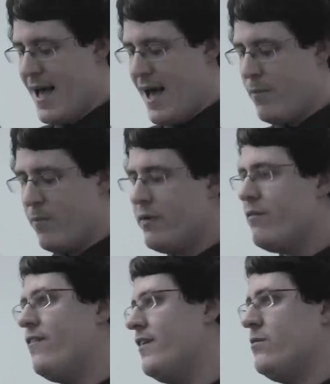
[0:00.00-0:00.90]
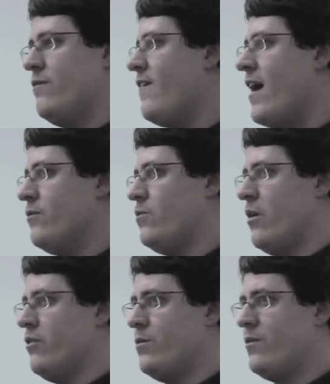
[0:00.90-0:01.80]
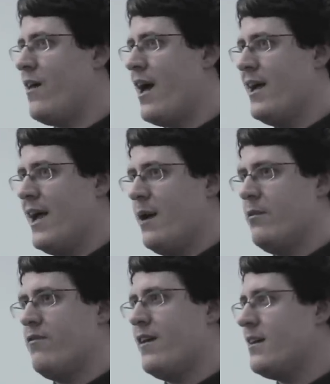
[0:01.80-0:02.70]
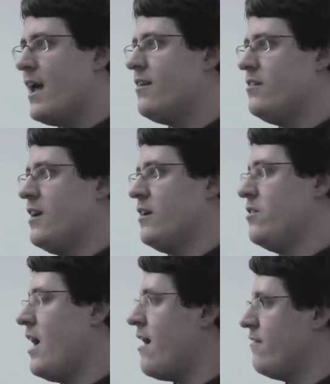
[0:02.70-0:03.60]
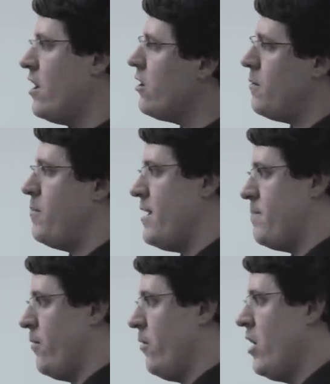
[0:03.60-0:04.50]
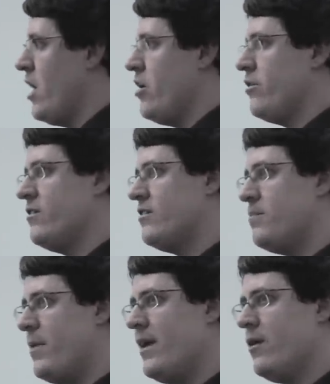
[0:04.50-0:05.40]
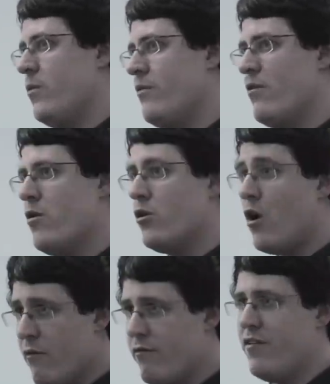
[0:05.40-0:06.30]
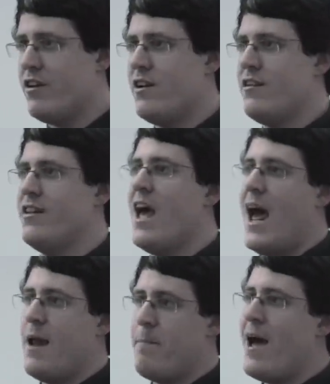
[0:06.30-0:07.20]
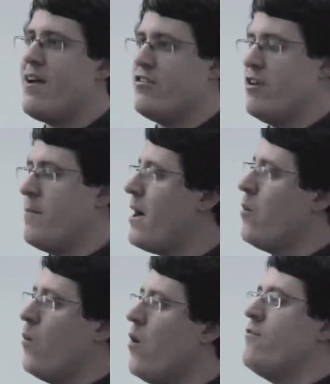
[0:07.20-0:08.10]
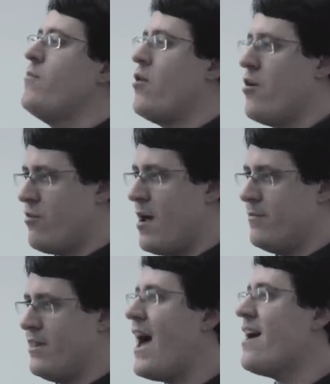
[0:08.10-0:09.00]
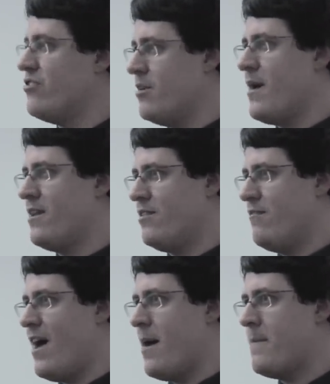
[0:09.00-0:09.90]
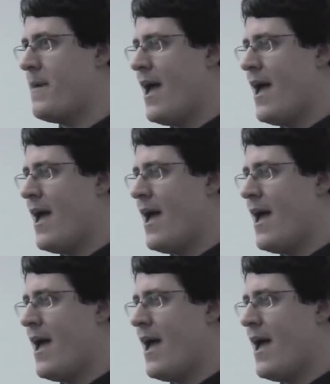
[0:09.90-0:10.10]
And one of the things we found was that it was fantastic to have younger people who can speak with real confidence and passion about what the programs actually meant to them.